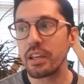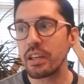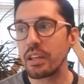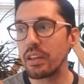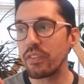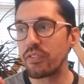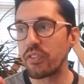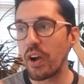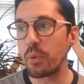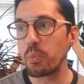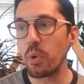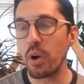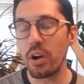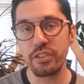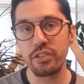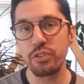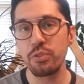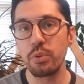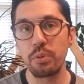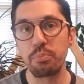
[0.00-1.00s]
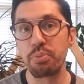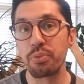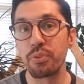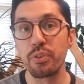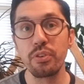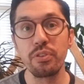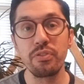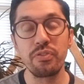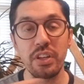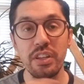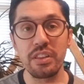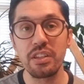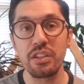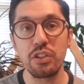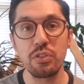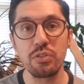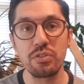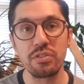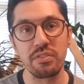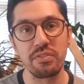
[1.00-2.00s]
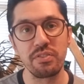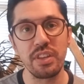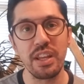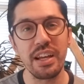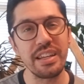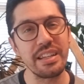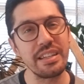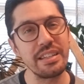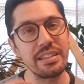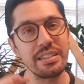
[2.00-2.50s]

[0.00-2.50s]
If I want to improve in the use of light,